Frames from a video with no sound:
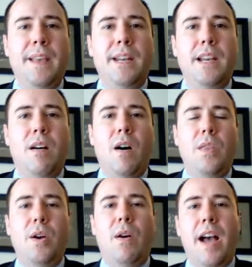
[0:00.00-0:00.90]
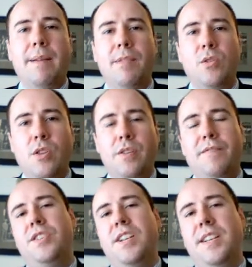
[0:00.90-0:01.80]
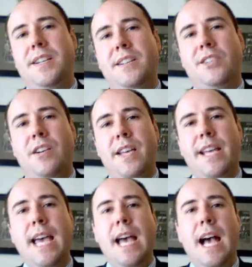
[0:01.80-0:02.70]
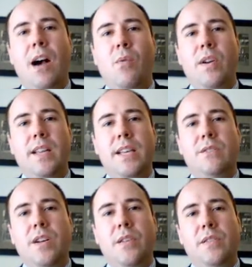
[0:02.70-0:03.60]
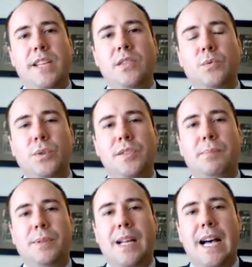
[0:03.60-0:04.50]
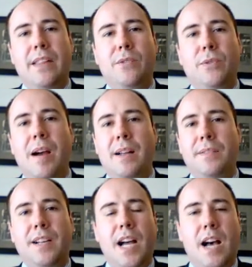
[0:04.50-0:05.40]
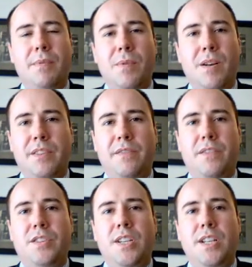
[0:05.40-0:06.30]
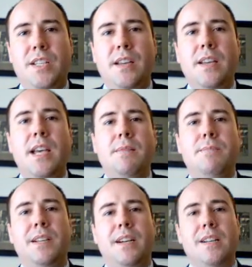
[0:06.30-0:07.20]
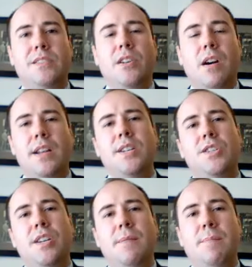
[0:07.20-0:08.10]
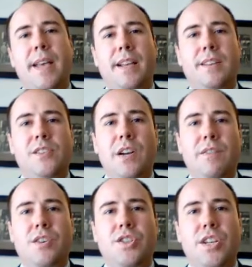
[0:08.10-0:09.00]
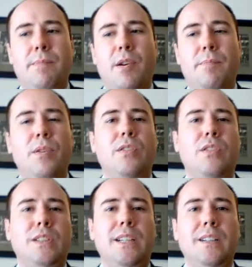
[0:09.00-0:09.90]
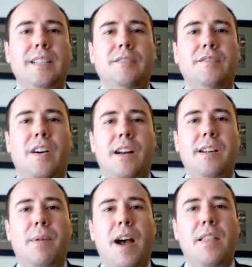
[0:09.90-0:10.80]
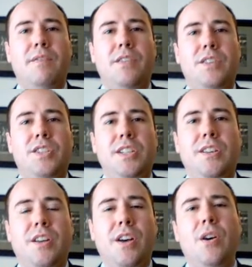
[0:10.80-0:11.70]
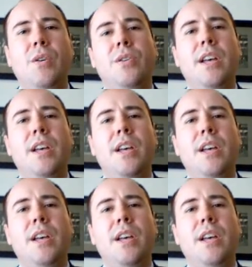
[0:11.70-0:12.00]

Now, although I am a Northern Virginia attorney, I want to let you know that these rules apply throughout the Commonwealth of Virginia because guardianship and conservatorship are both clearly defined by the Virginia Code.